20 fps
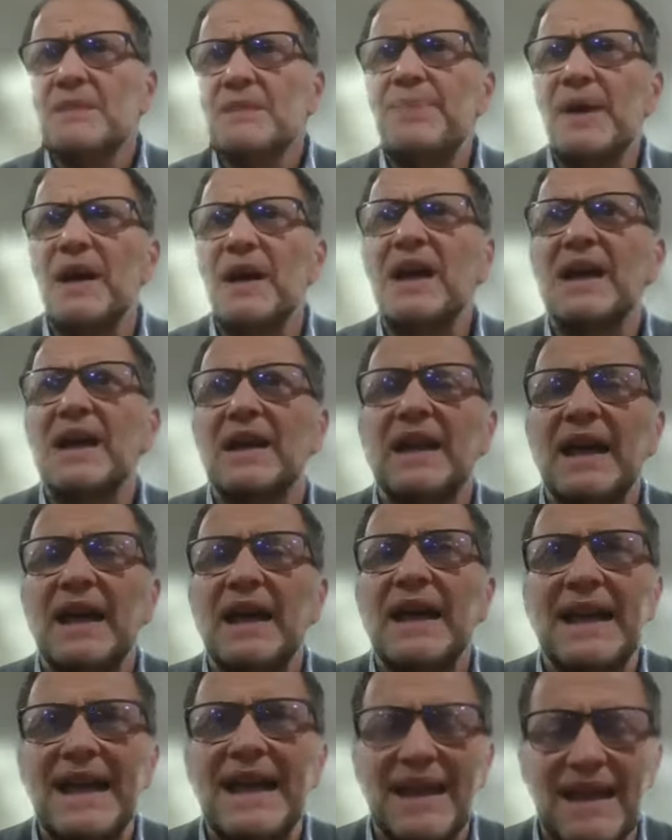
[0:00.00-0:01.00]
But
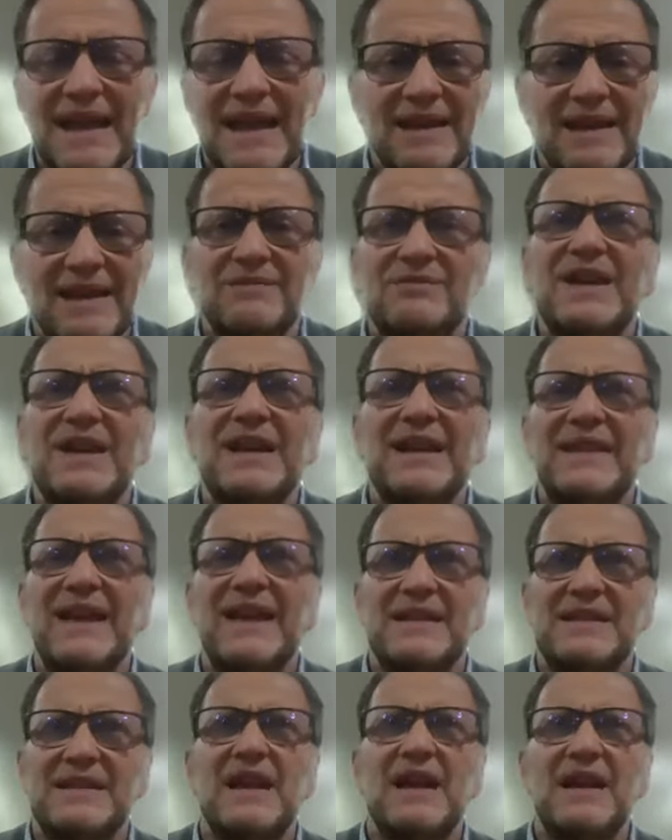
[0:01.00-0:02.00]
it, really,
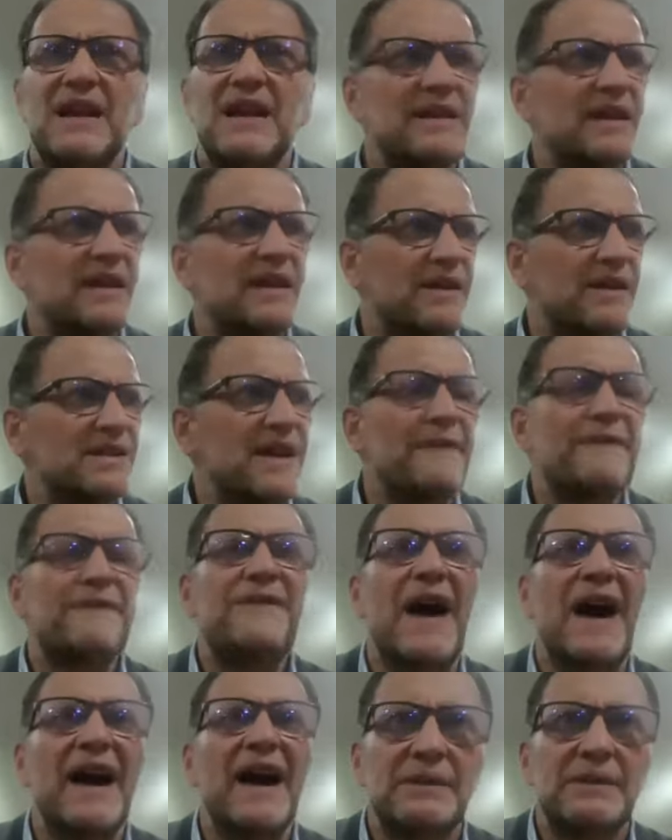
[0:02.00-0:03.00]
that's uh, you know, it's a
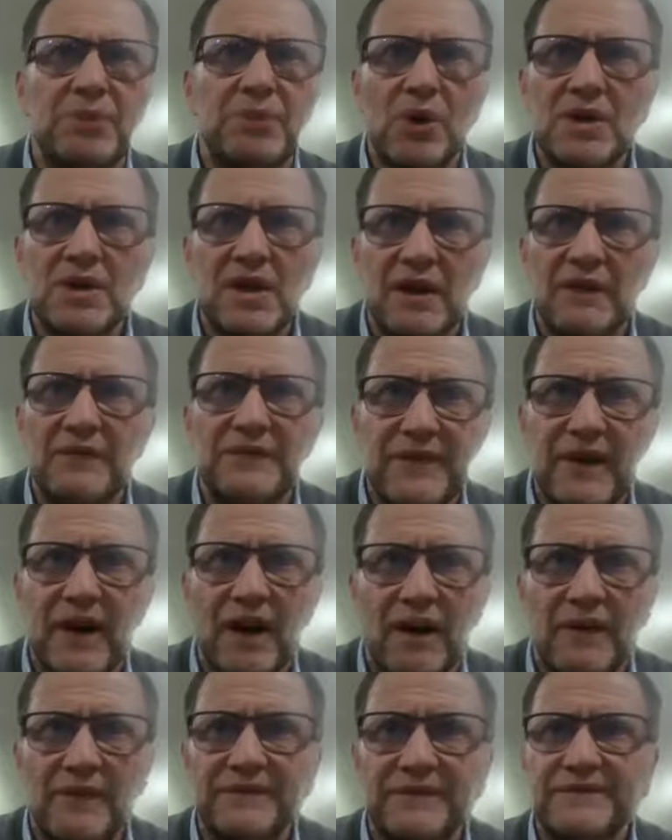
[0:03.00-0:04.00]
fine point of
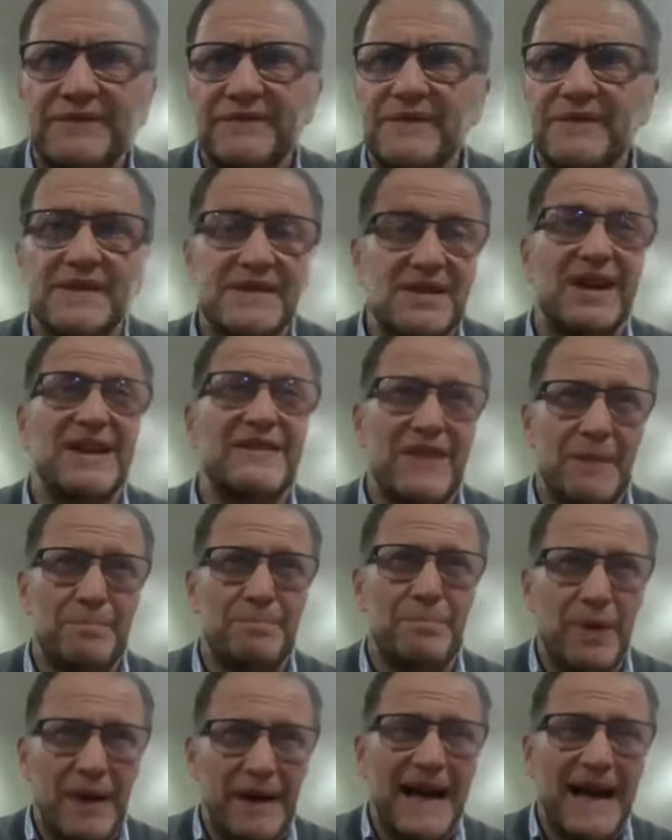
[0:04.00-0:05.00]
of it's not even a
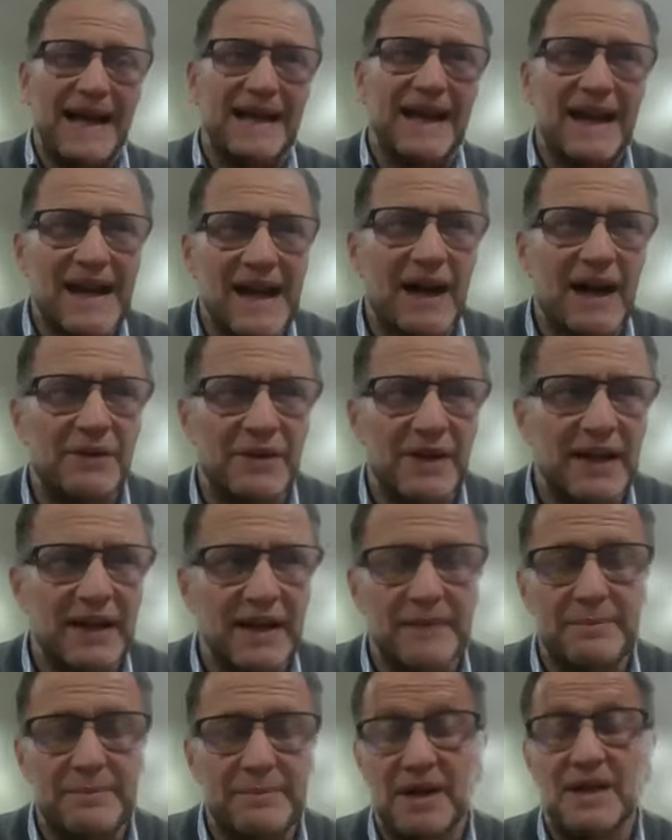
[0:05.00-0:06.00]
halacha
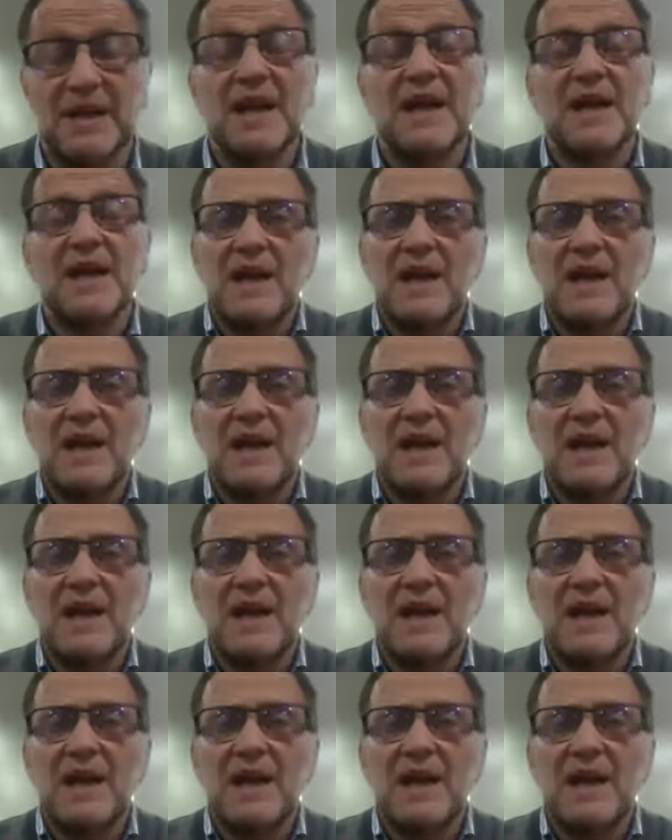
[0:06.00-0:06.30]
really, but